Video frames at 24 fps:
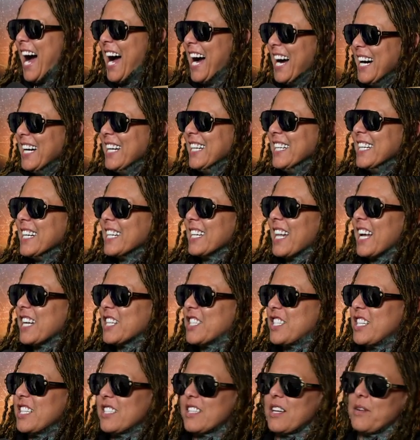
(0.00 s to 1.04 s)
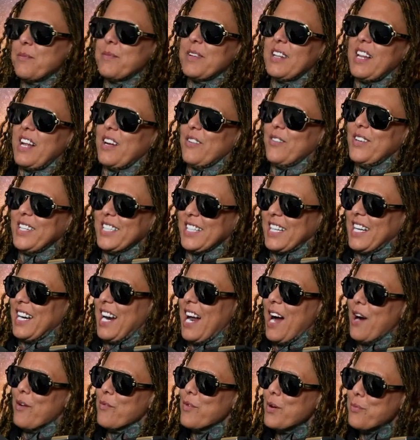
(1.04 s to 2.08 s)
Oh like she's gonna be like, "What can
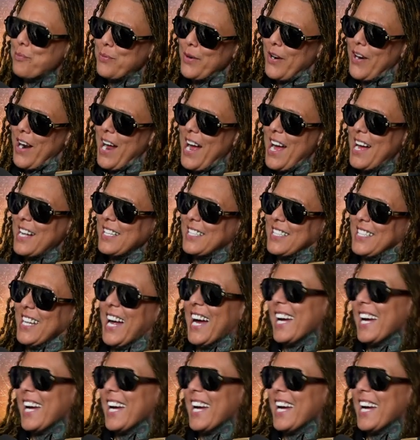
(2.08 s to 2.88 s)
yeah. I whoop your ass?"